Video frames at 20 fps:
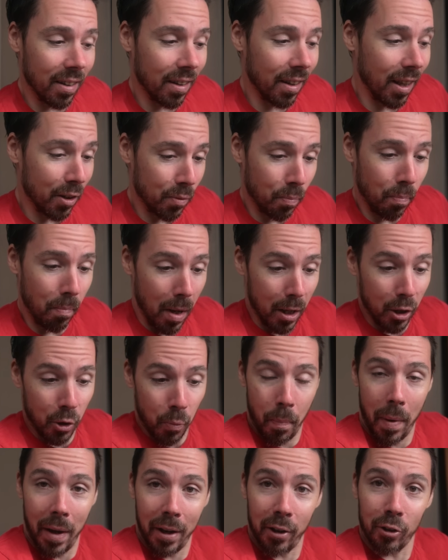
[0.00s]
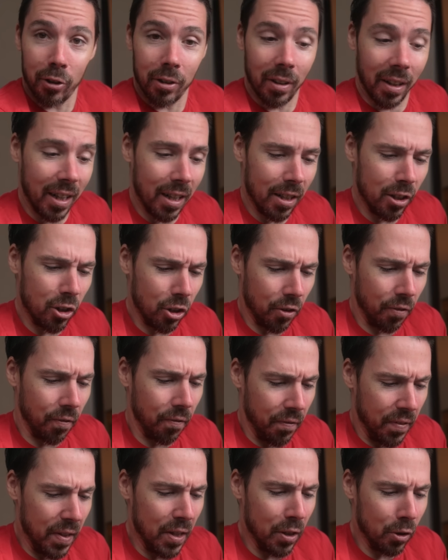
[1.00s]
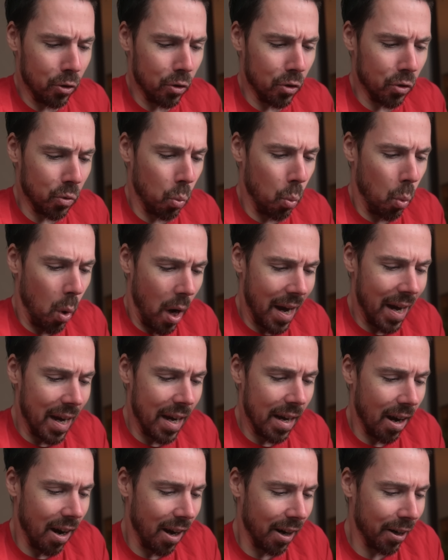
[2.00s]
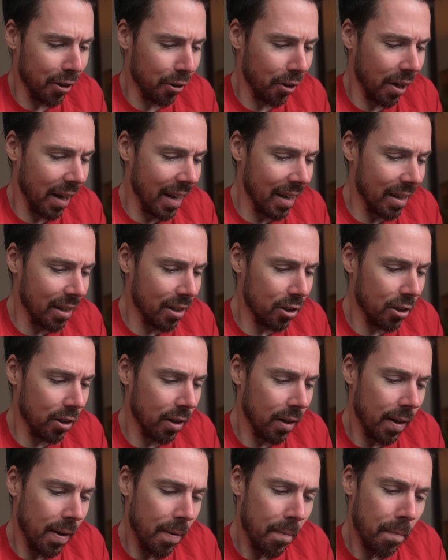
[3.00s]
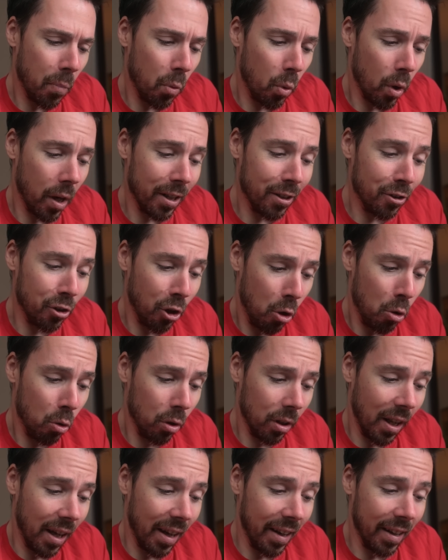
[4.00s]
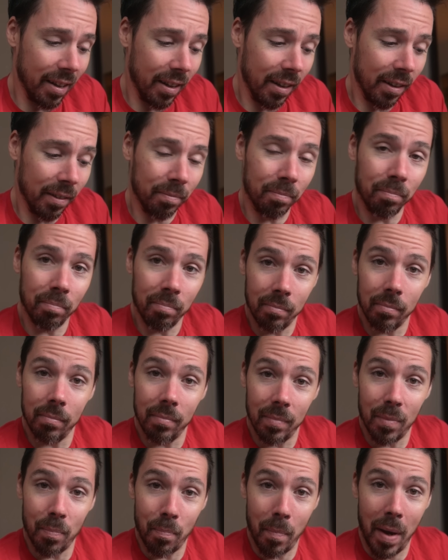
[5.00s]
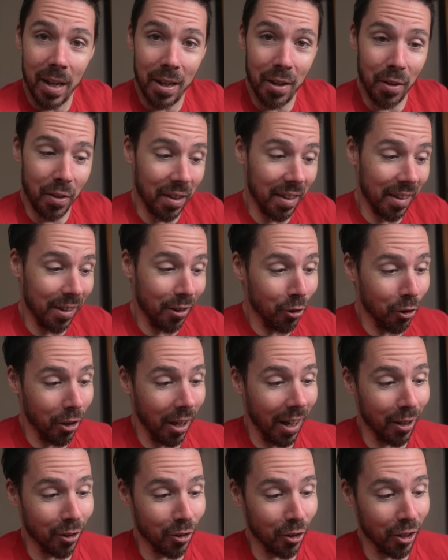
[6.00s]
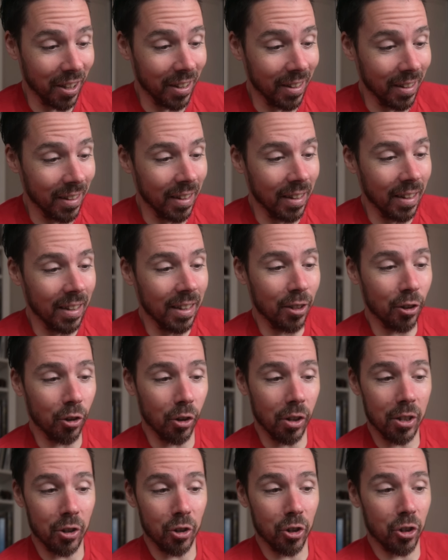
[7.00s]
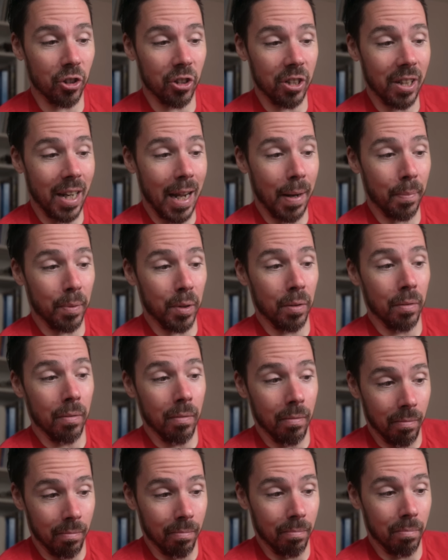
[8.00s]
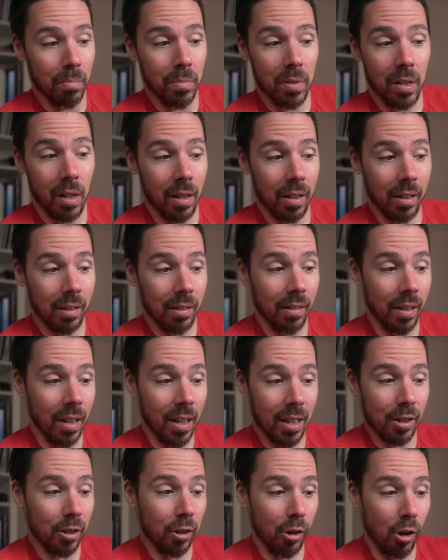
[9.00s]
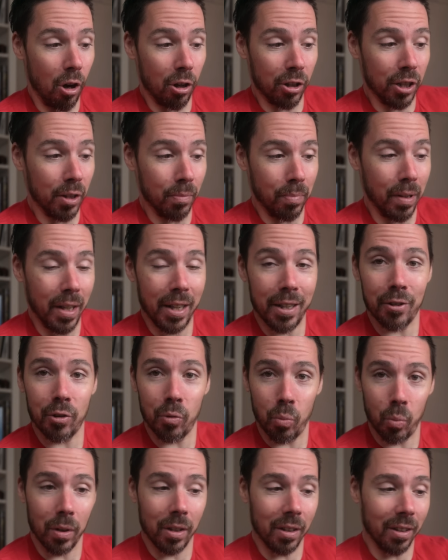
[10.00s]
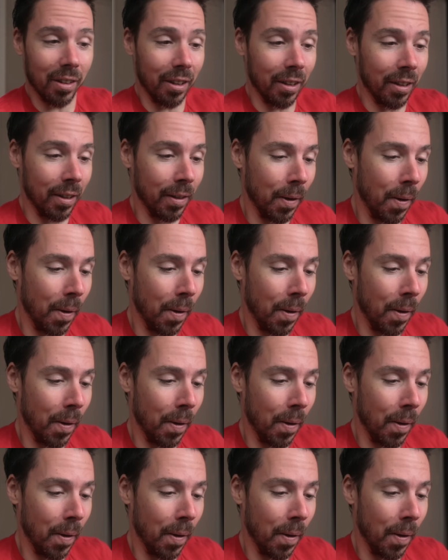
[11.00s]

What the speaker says: That's much better. Like, it just feels way higher end. What I don't like, many things actually. So this just snaps, done, and it's locked in place. We're good.